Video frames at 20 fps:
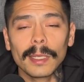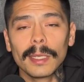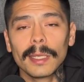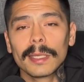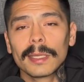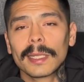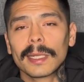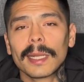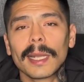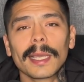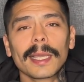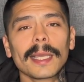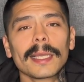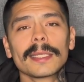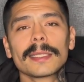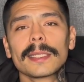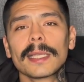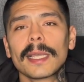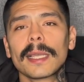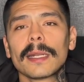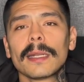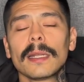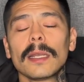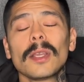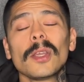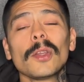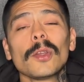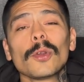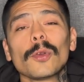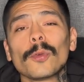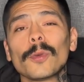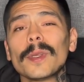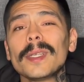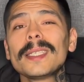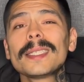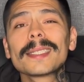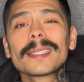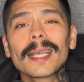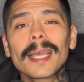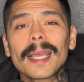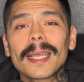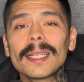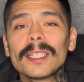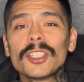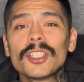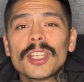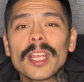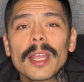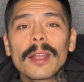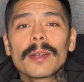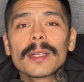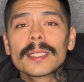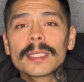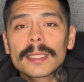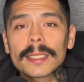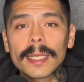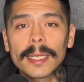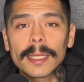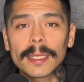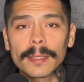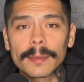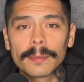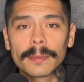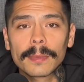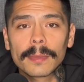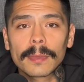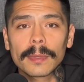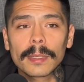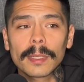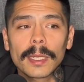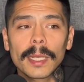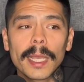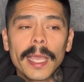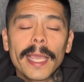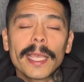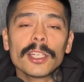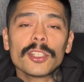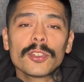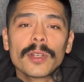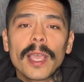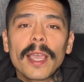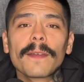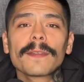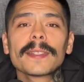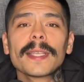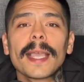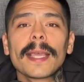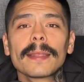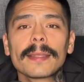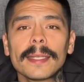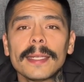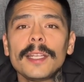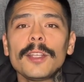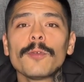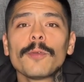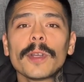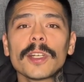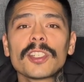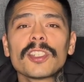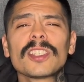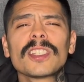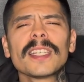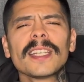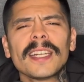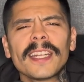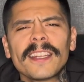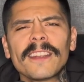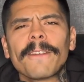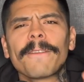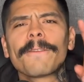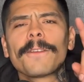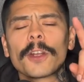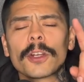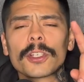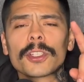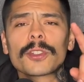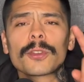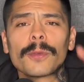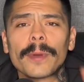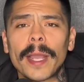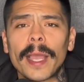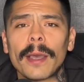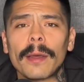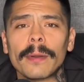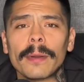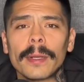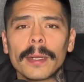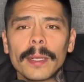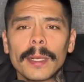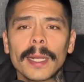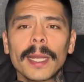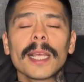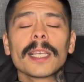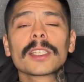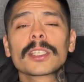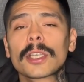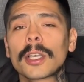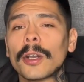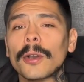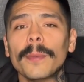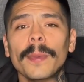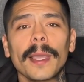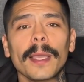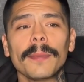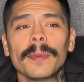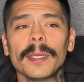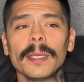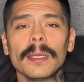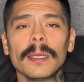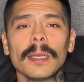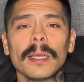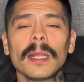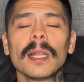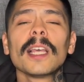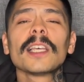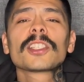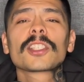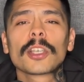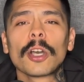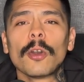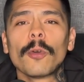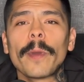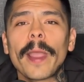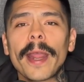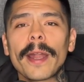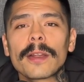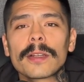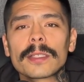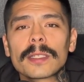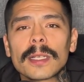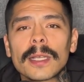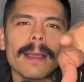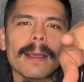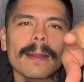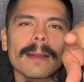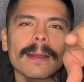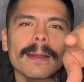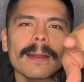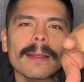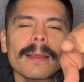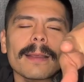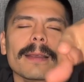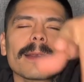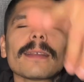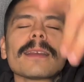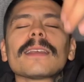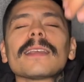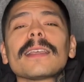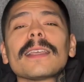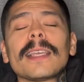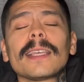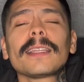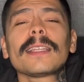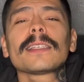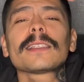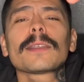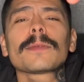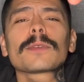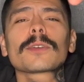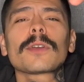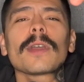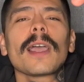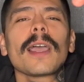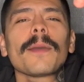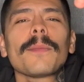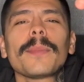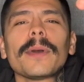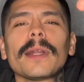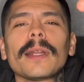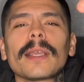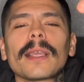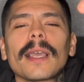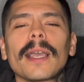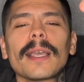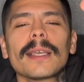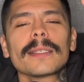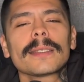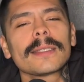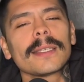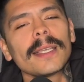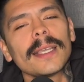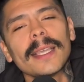then like I said, re-sign Jarrett Stidham and draft Anthony Richardson in the first round. Let's go, baby. Let's go, Raiders. Hit the subscribe button, guys,